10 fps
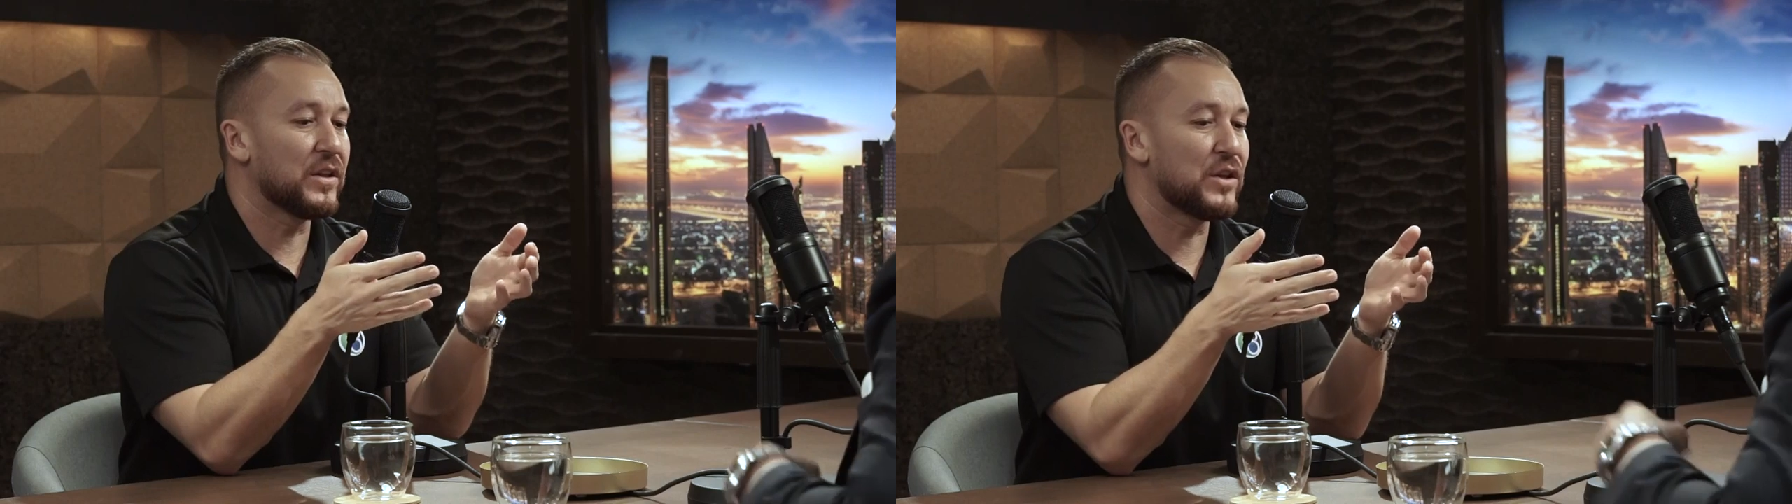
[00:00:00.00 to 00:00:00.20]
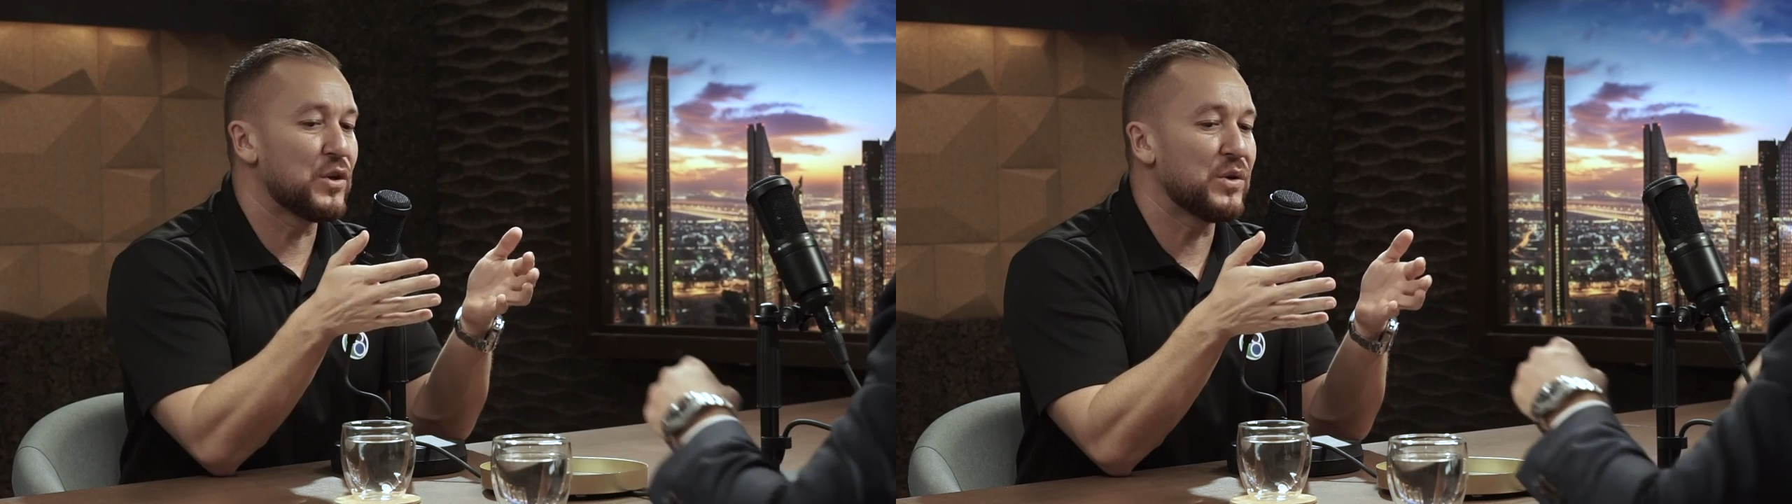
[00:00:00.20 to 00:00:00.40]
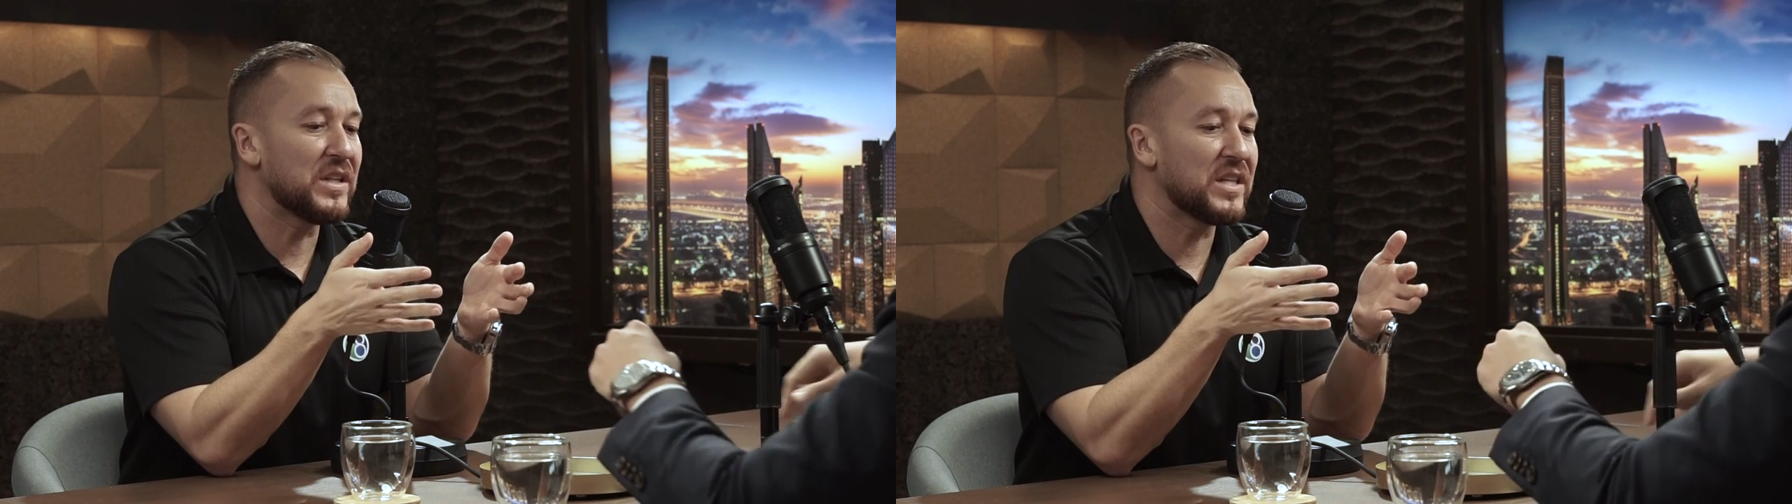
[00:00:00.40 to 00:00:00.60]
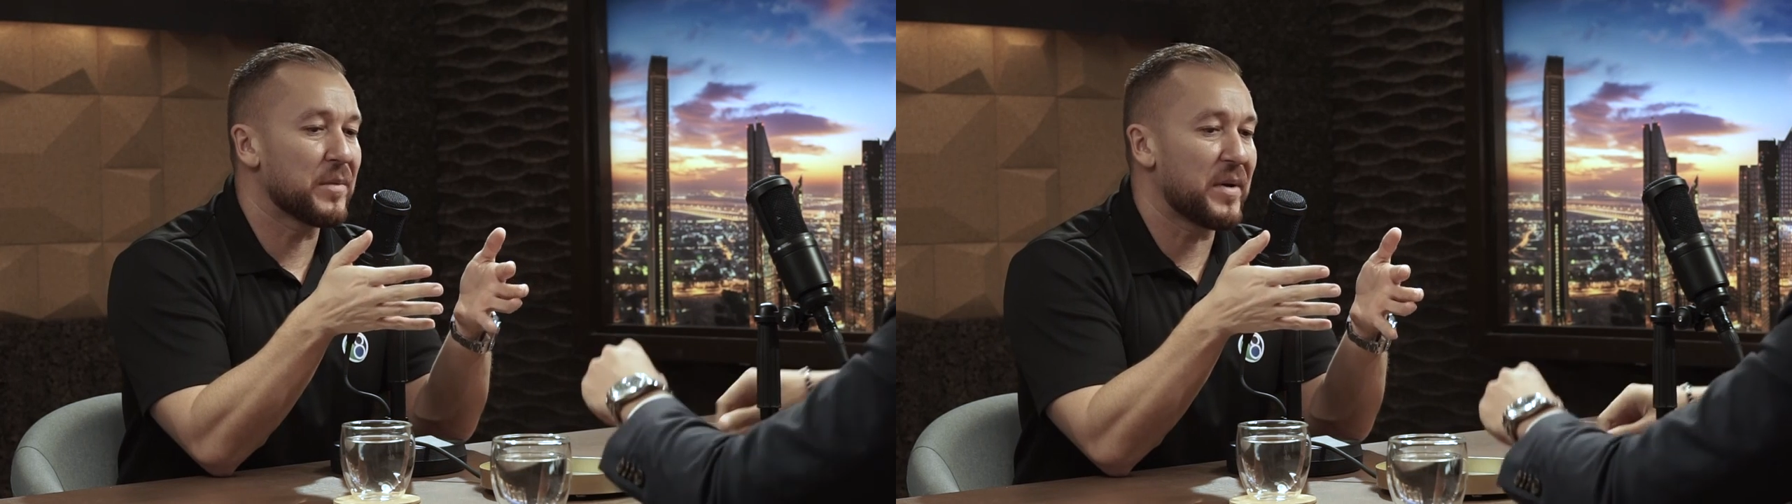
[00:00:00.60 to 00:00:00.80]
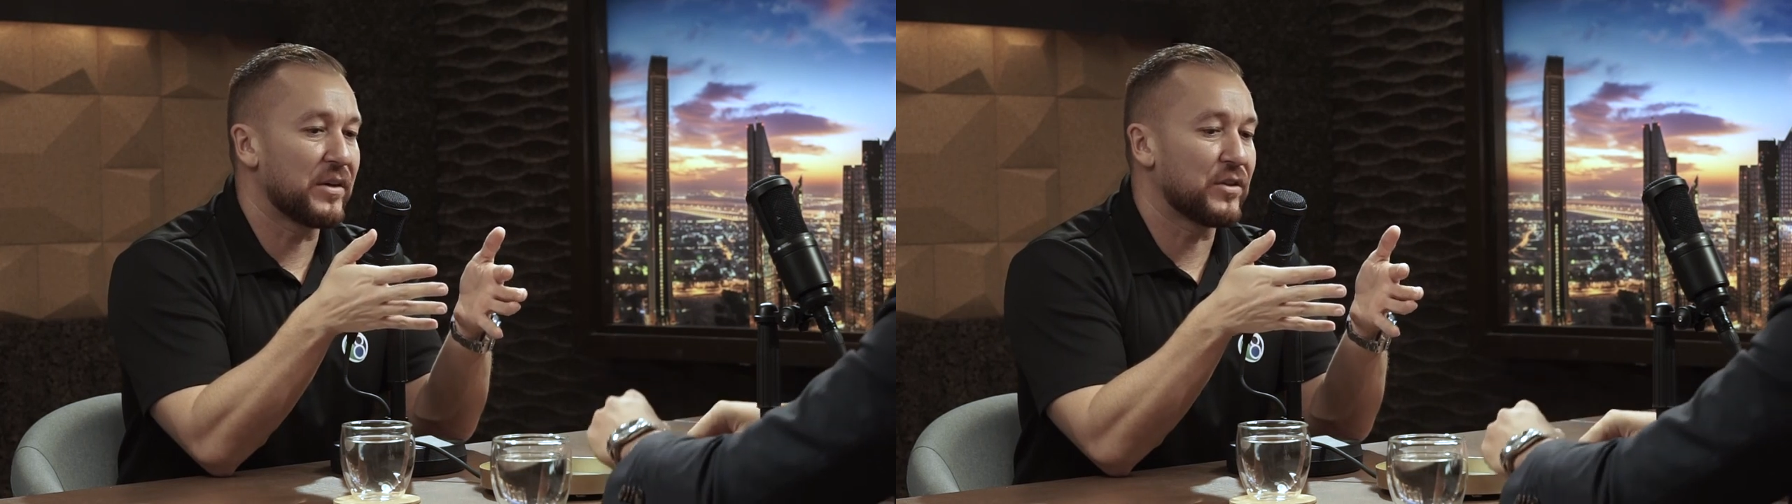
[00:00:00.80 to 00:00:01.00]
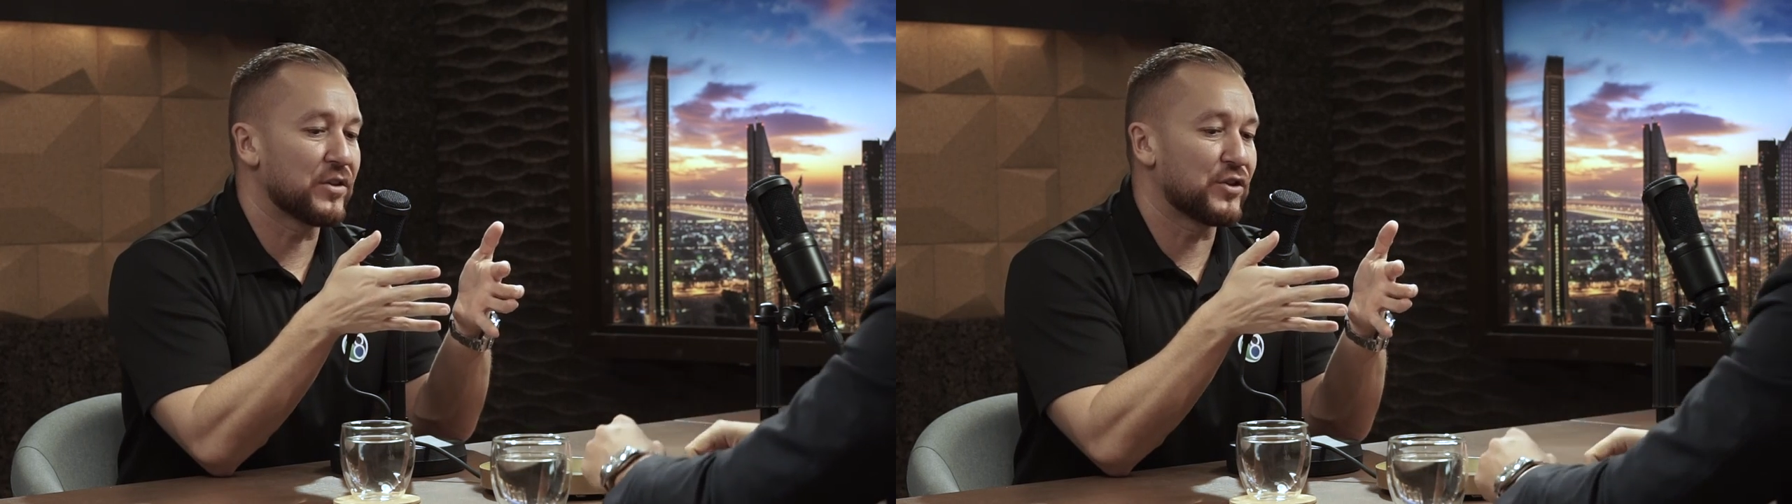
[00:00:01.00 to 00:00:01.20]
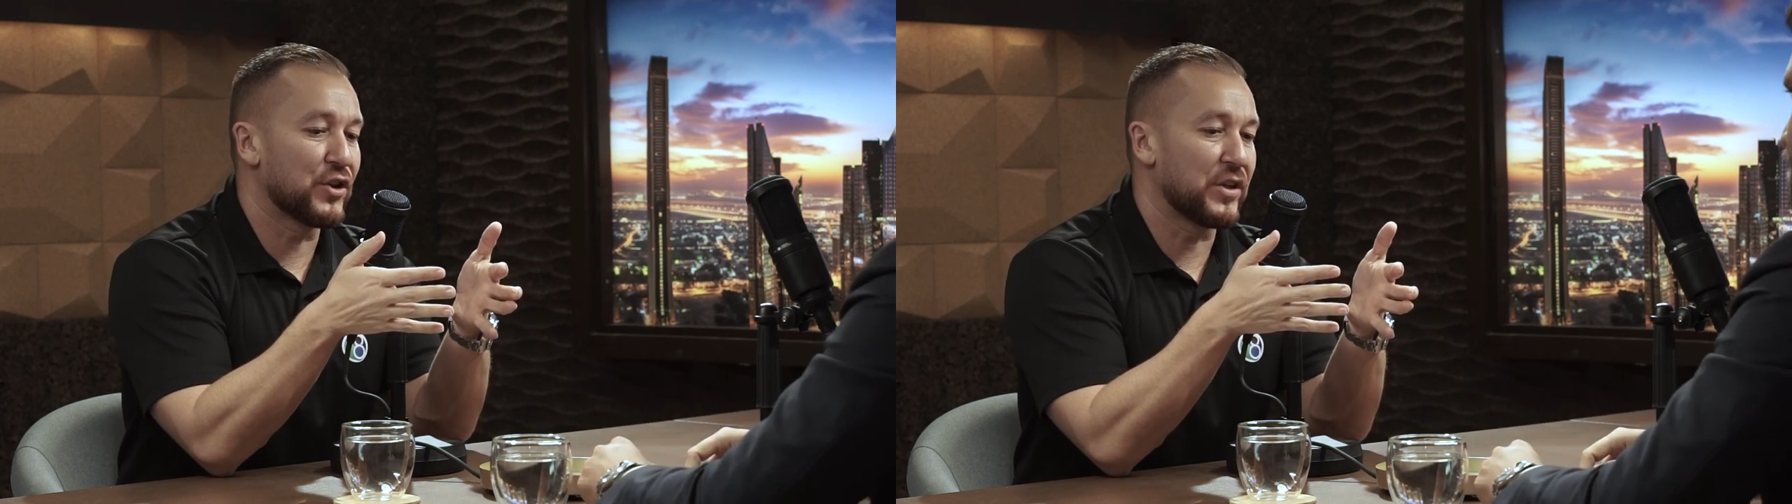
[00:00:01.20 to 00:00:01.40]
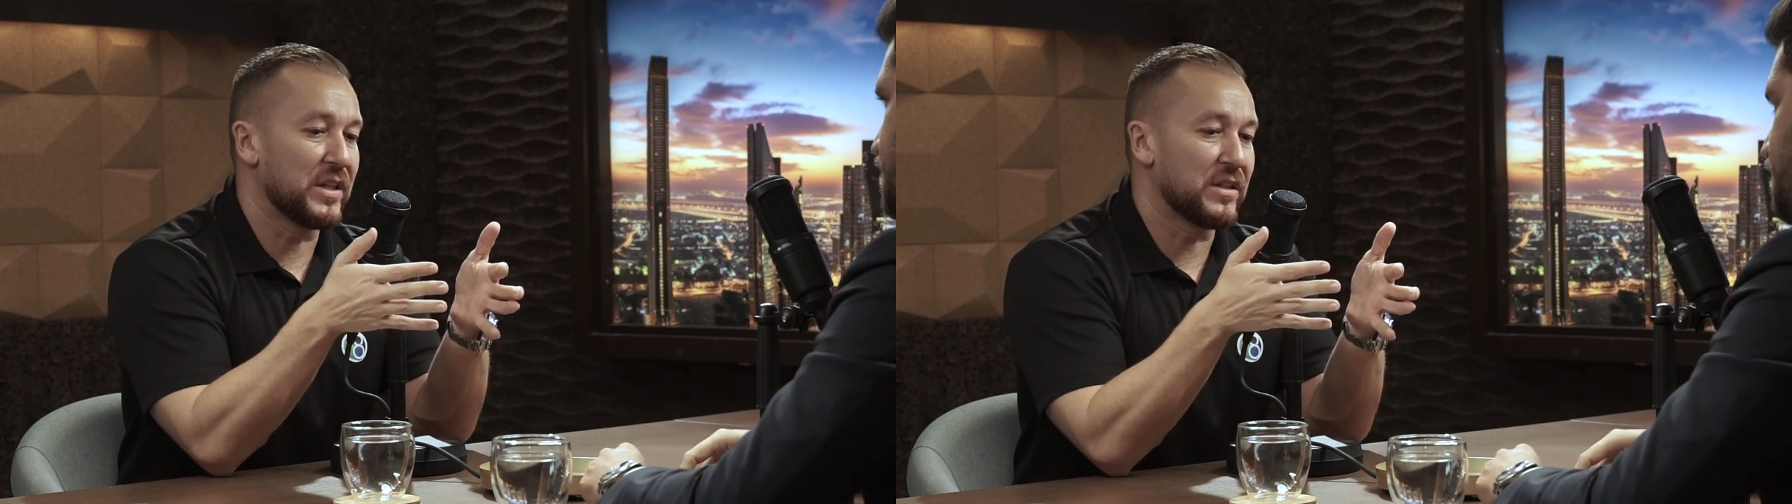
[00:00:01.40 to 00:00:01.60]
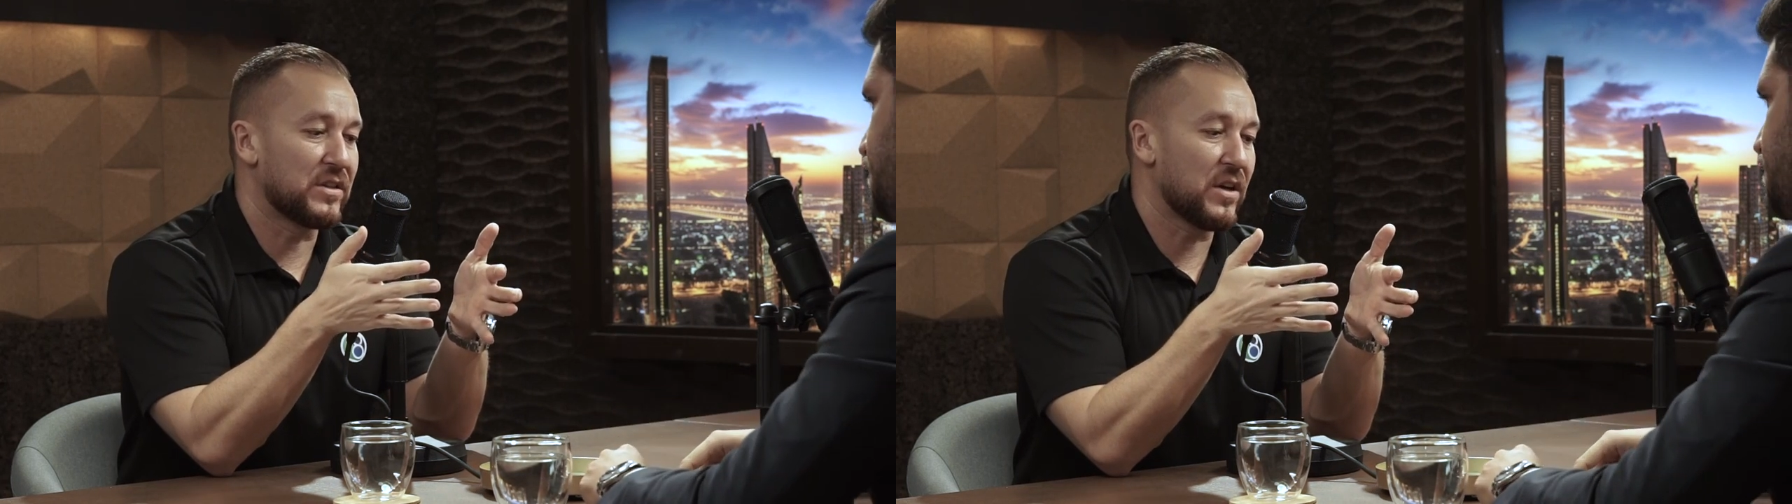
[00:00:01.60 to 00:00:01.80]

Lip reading: the unique thing about your journey is